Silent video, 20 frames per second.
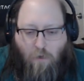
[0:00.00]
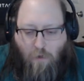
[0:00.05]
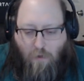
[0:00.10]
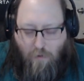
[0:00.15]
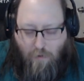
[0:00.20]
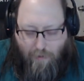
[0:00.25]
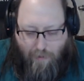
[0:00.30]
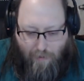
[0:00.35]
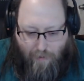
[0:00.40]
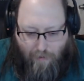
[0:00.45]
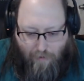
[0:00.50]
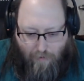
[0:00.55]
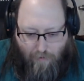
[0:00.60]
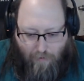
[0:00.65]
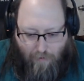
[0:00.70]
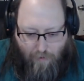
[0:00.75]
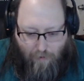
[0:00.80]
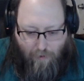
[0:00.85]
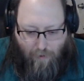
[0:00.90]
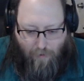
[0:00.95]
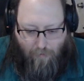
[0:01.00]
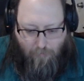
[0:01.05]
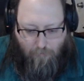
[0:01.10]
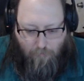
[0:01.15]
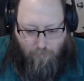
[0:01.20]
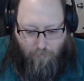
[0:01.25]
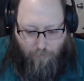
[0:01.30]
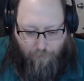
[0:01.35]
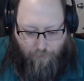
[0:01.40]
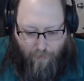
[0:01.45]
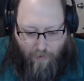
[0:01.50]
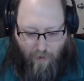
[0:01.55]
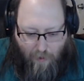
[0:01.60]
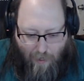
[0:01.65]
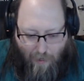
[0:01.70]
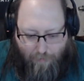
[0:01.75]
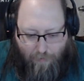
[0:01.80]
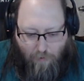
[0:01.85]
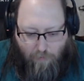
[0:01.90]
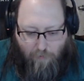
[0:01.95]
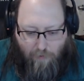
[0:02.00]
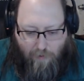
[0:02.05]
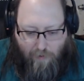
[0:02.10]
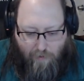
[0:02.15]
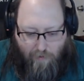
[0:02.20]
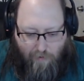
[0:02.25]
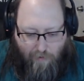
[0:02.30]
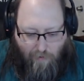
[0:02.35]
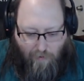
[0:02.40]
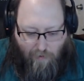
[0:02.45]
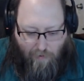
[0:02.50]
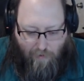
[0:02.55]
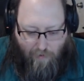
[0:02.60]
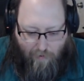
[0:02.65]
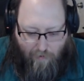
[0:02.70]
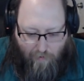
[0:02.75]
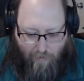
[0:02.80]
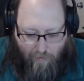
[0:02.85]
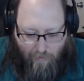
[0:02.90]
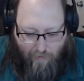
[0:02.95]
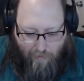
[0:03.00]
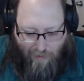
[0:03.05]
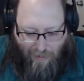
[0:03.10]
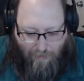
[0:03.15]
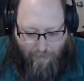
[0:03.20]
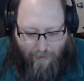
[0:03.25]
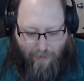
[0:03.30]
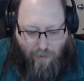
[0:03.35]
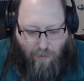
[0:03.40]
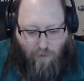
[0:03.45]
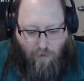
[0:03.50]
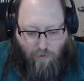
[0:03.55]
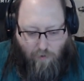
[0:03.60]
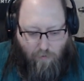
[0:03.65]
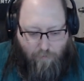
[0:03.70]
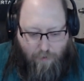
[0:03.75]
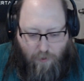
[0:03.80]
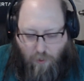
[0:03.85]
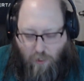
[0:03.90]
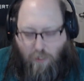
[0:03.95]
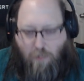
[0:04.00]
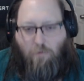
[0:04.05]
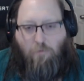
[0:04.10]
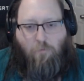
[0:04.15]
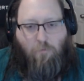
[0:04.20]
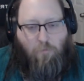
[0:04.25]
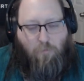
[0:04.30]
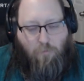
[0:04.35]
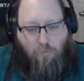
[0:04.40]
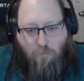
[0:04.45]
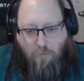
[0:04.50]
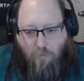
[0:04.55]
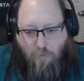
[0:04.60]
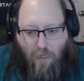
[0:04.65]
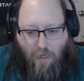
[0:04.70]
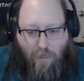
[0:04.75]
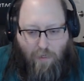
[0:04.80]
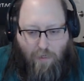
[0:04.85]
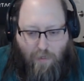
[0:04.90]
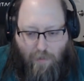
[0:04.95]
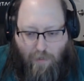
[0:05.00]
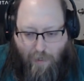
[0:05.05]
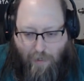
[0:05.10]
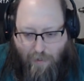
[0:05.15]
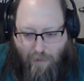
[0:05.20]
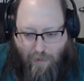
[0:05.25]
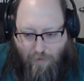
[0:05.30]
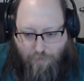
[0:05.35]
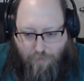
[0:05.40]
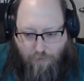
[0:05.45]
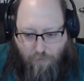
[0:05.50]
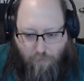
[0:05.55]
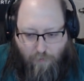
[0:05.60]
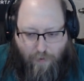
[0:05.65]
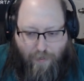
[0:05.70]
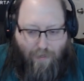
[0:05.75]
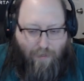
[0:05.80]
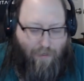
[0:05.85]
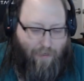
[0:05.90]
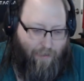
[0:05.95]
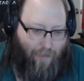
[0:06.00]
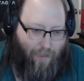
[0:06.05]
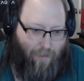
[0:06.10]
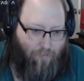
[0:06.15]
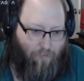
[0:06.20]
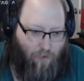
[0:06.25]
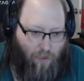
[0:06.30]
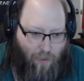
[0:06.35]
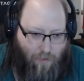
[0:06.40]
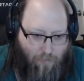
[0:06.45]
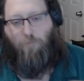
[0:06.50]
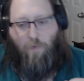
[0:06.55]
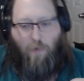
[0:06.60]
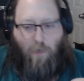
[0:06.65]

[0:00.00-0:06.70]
And topic was space RPG. And I ended up winning that game jam.